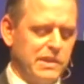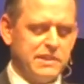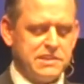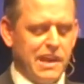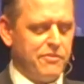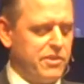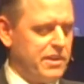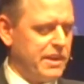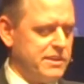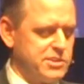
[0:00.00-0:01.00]
Middle East and
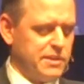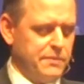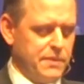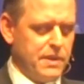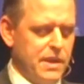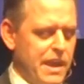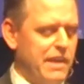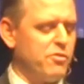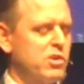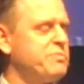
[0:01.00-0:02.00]
Africa and Asia.
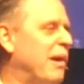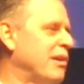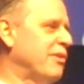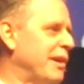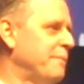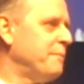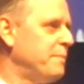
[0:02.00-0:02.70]
And of course, partnering.